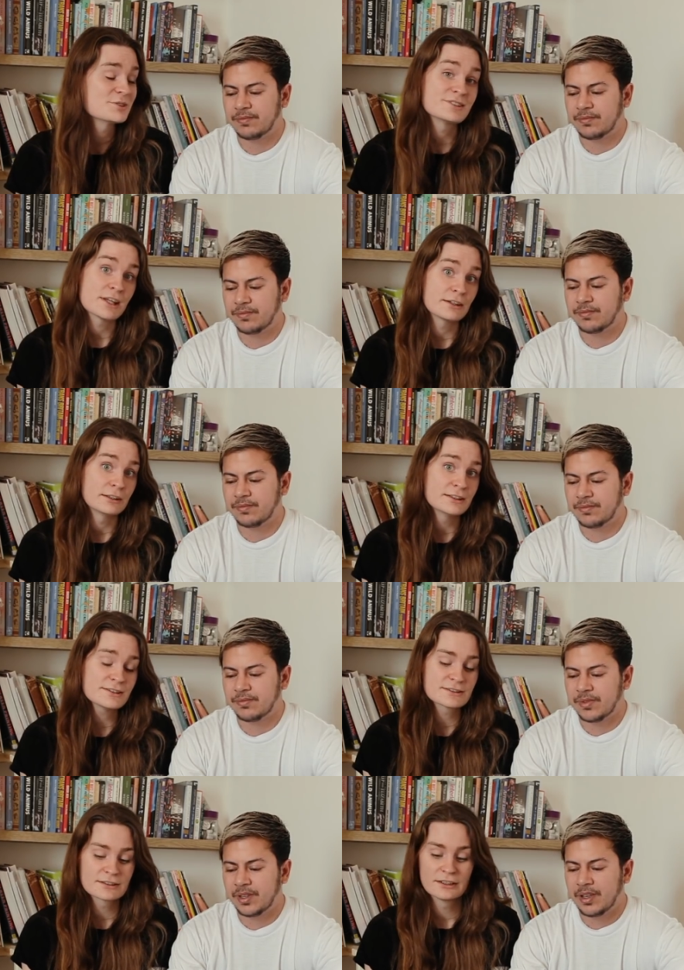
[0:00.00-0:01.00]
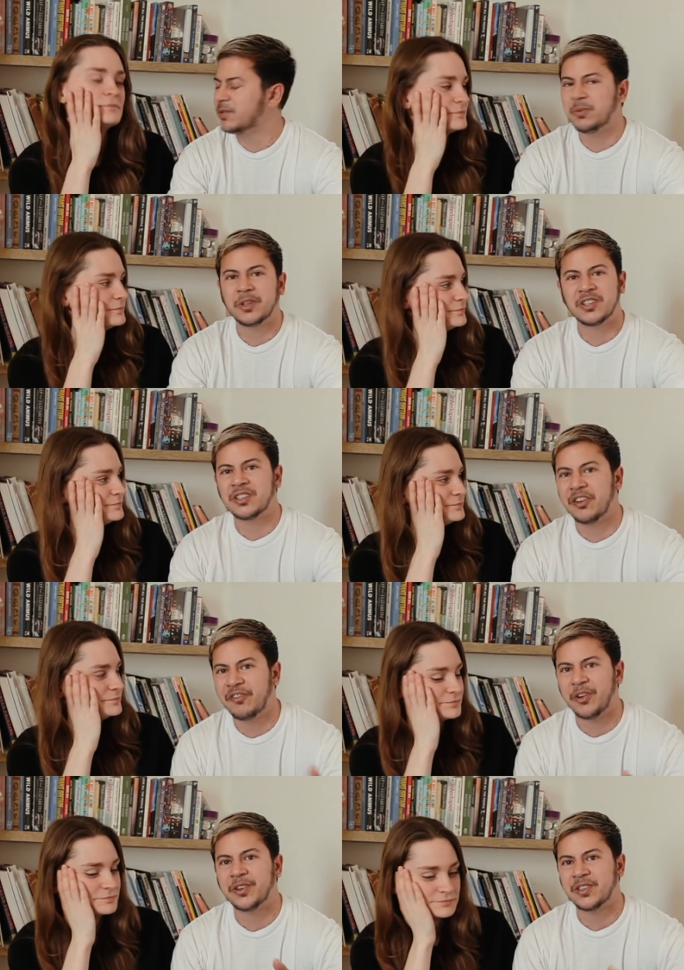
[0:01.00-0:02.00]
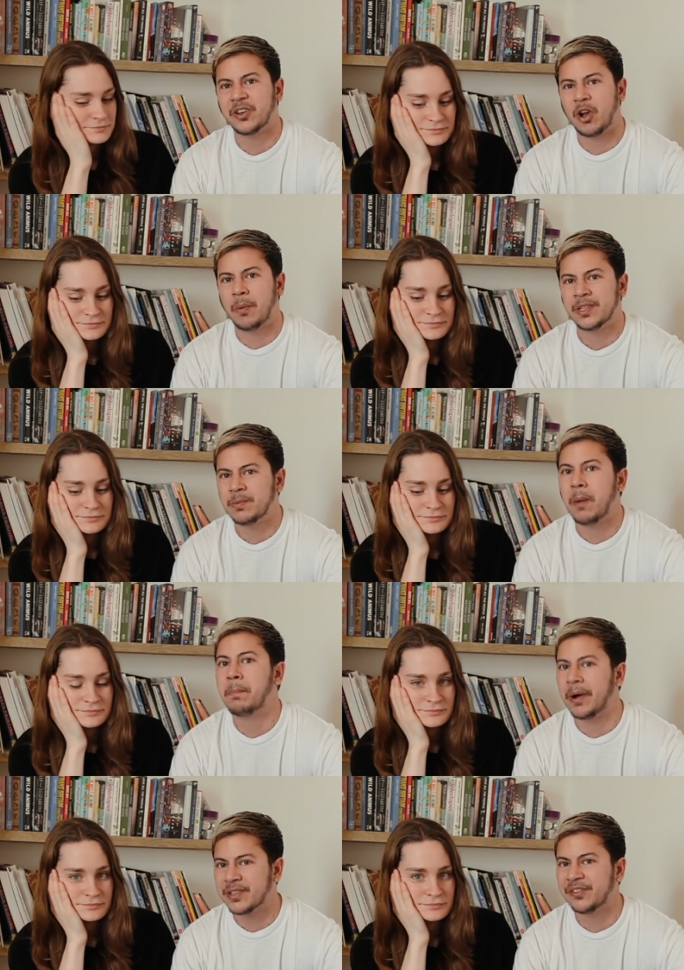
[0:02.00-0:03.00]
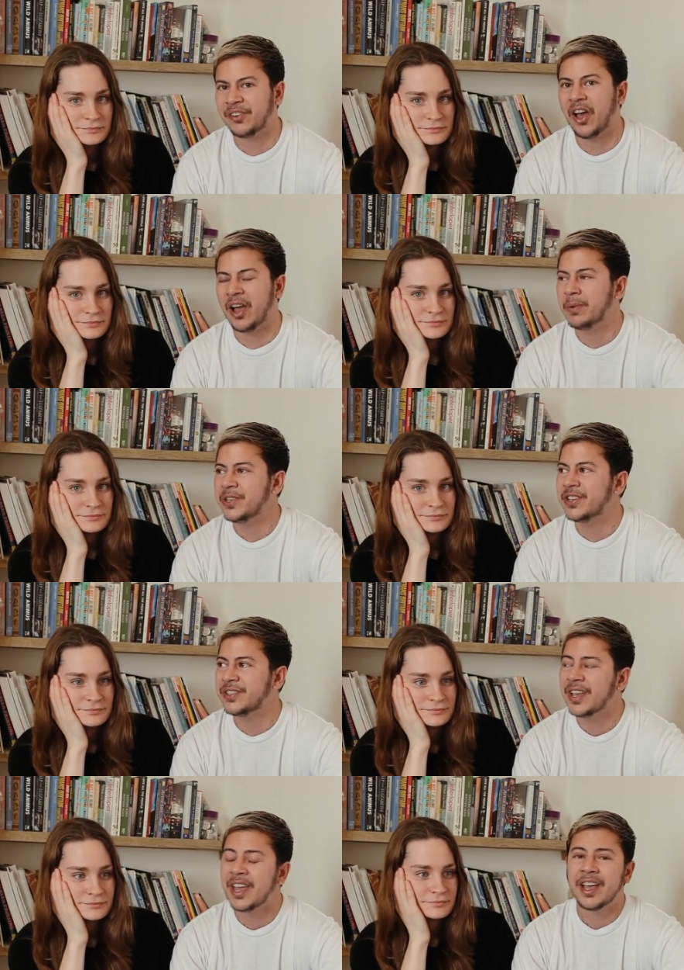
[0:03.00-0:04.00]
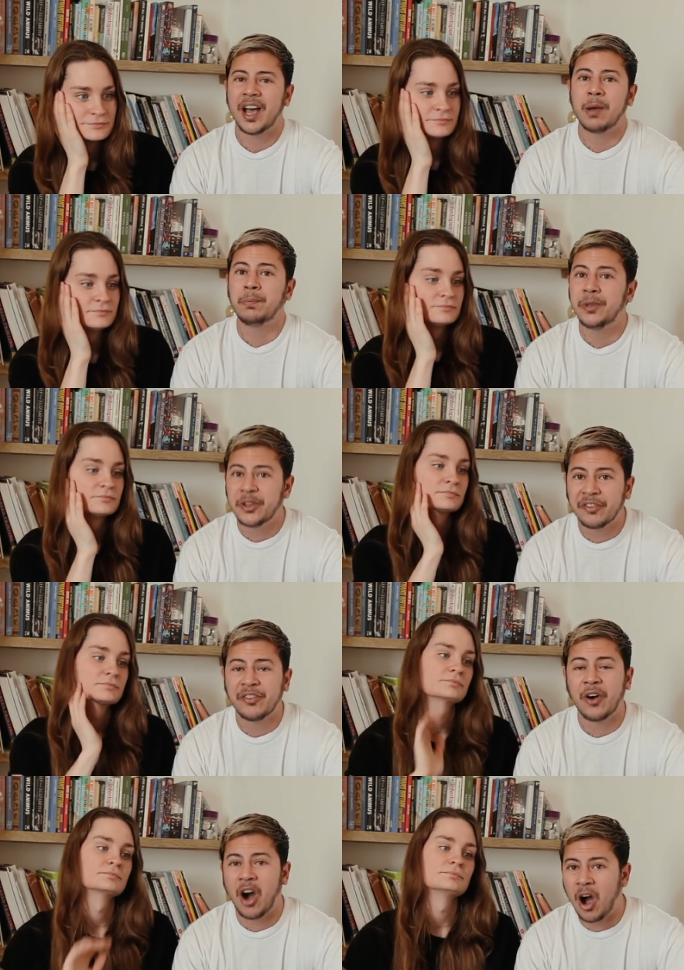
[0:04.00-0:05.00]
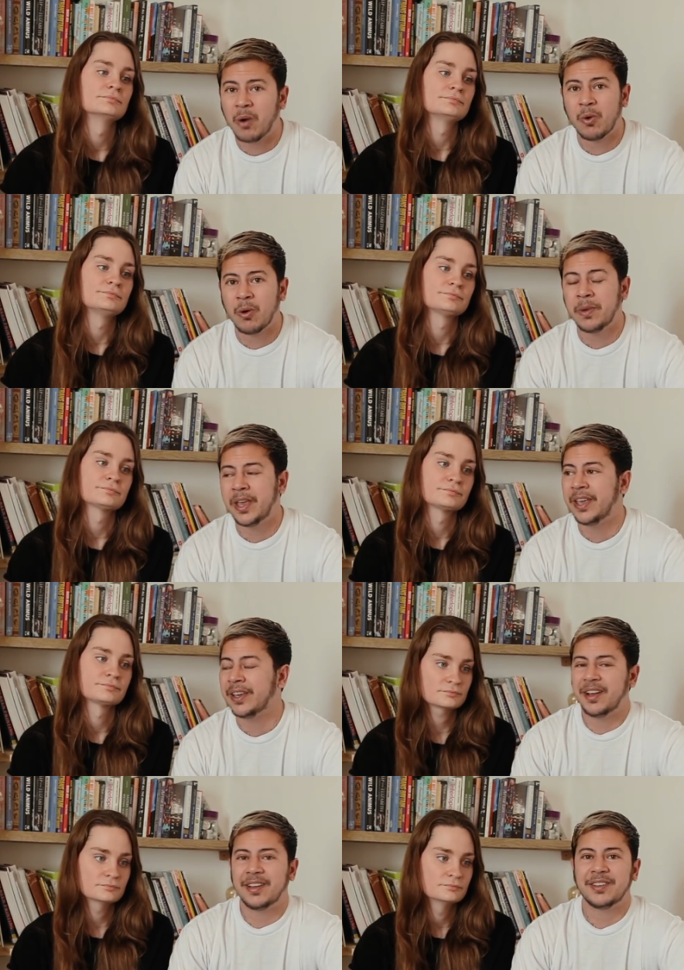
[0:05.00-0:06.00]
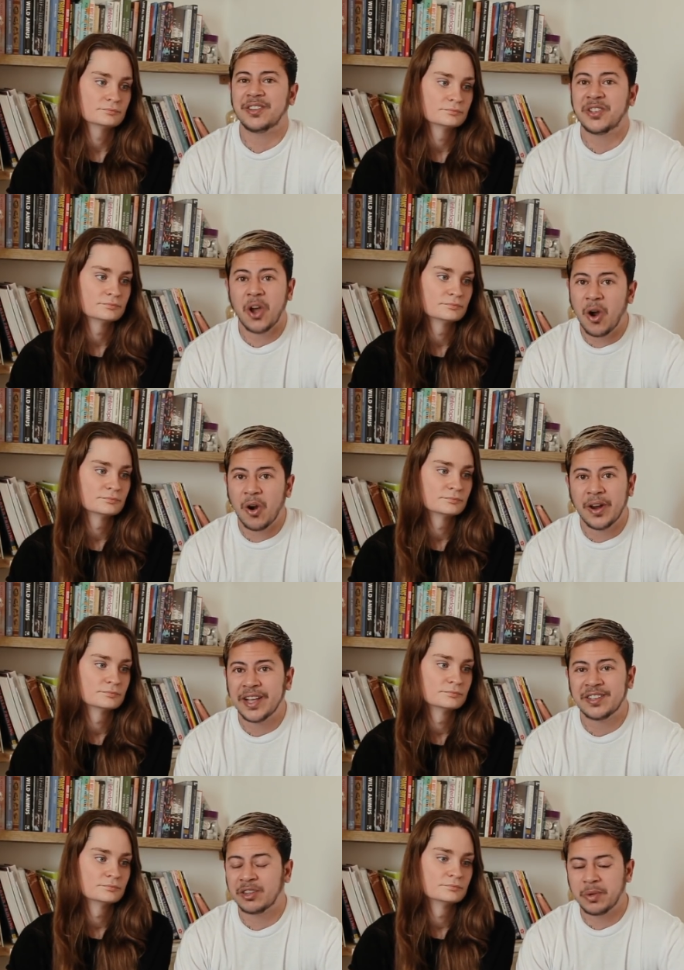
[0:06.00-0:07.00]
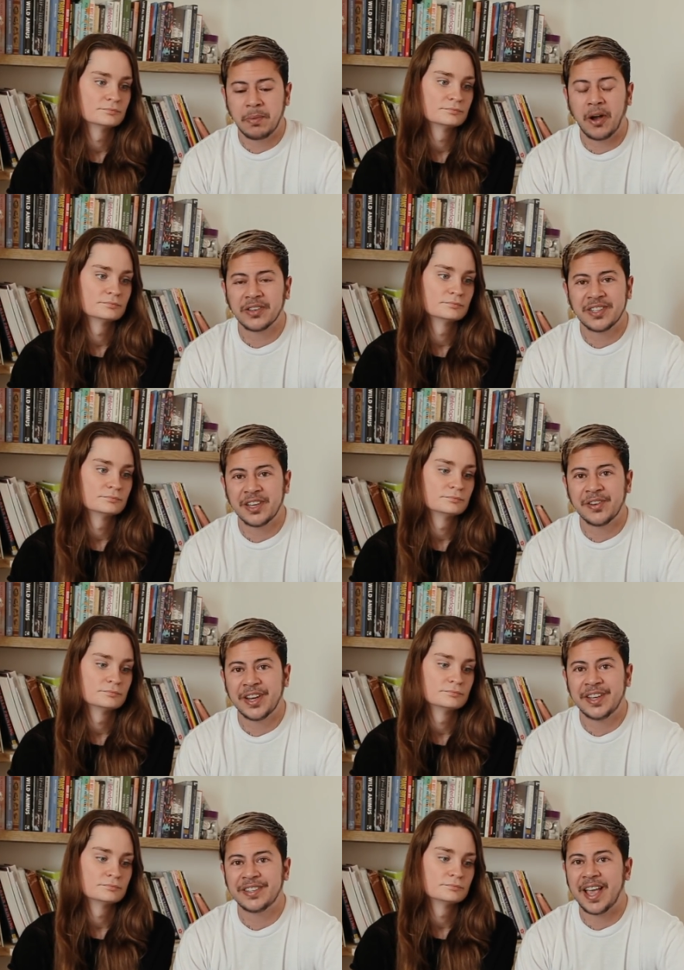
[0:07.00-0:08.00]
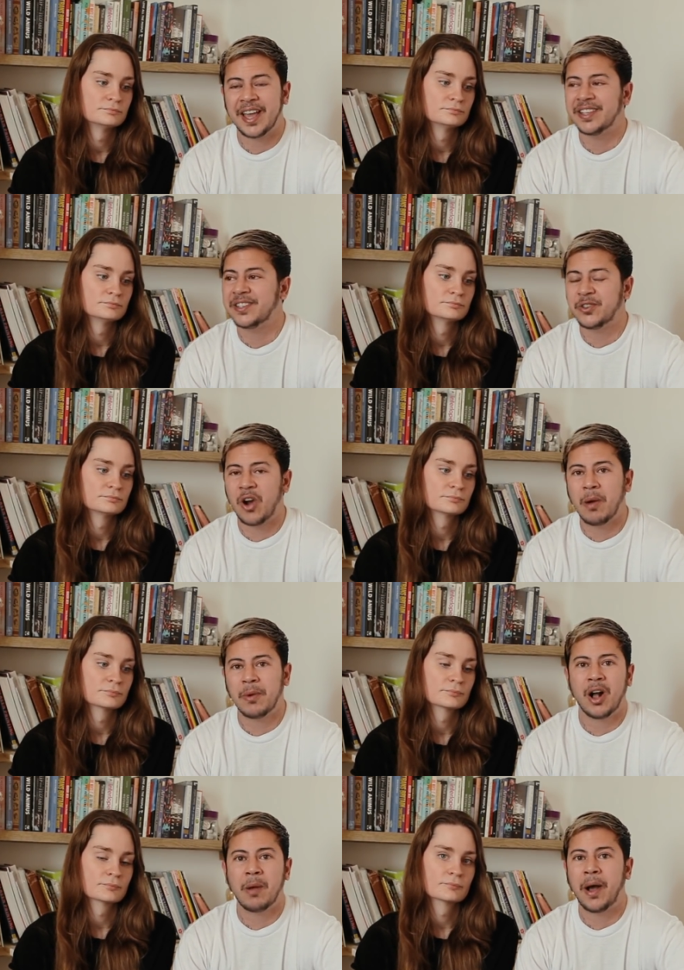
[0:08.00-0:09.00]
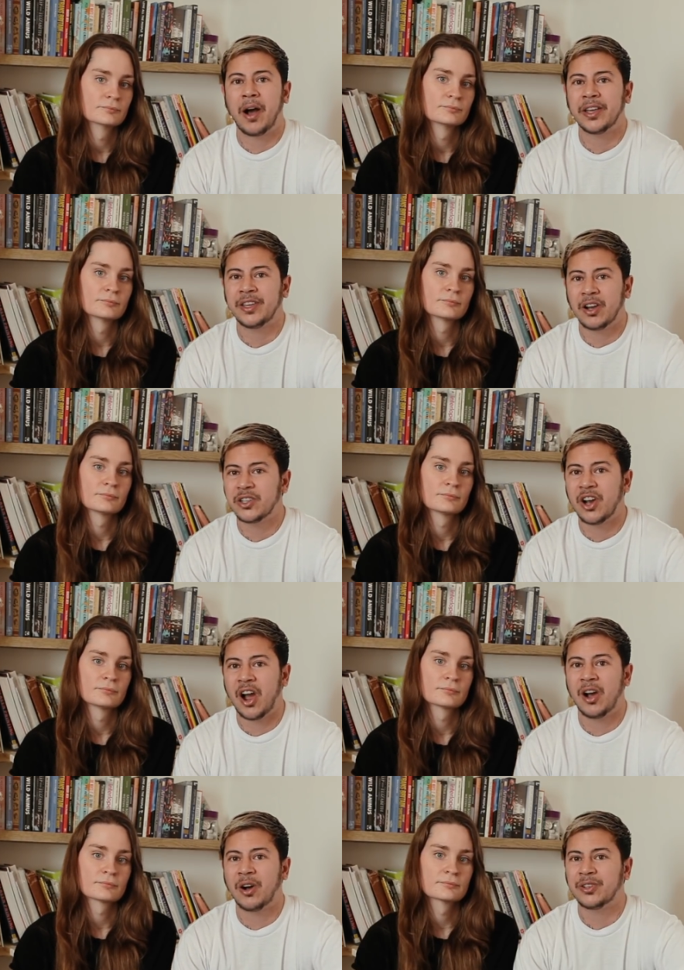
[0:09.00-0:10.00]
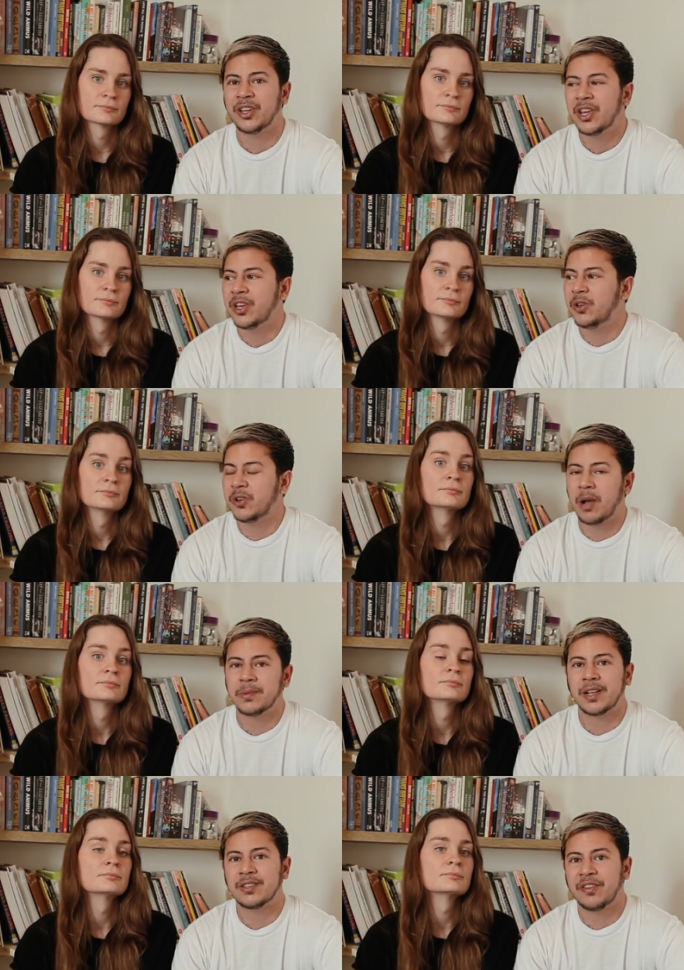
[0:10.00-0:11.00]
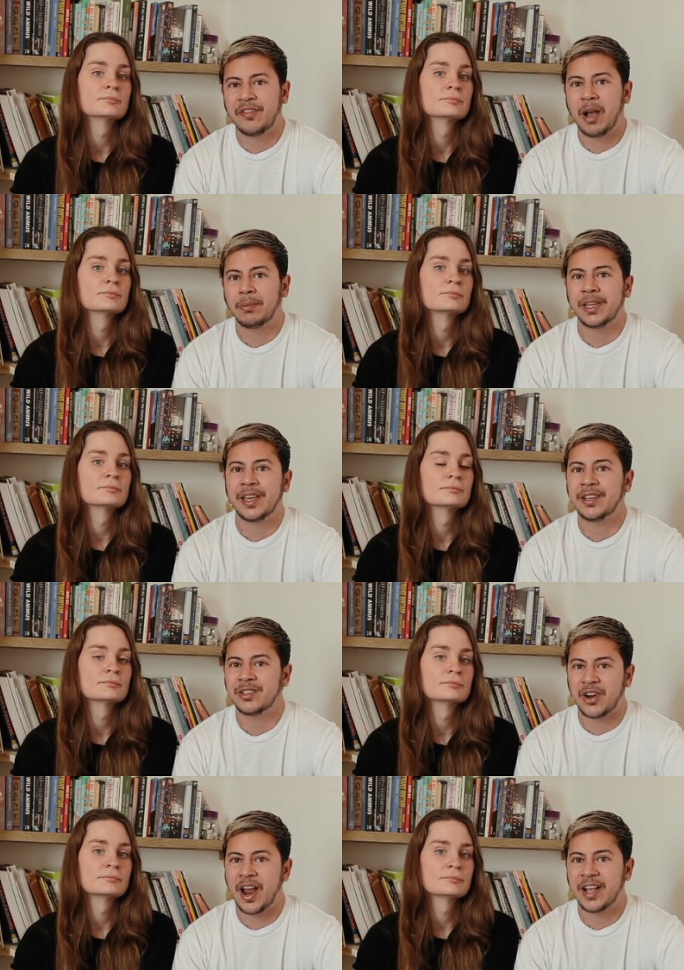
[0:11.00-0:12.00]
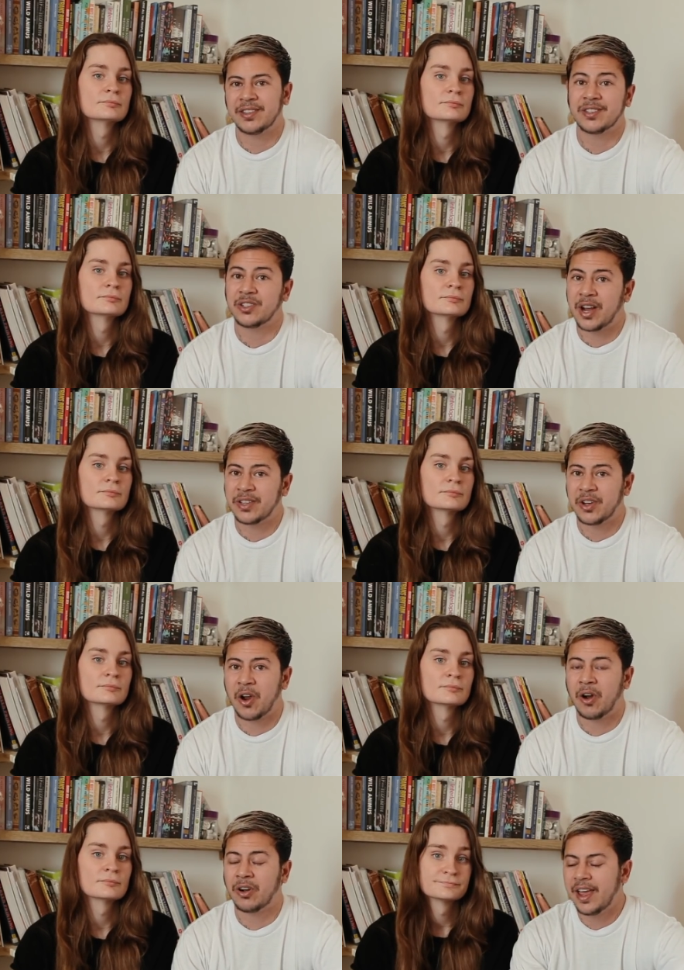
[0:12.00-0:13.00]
Speaker 1: to say the least.
Speaker 2: We're just going to focus on comments about Butterfly, which is a beautiful, heartwarming show. It's a three part series and it's a drama about a young child who comes out to the family as trans, as a trans girl.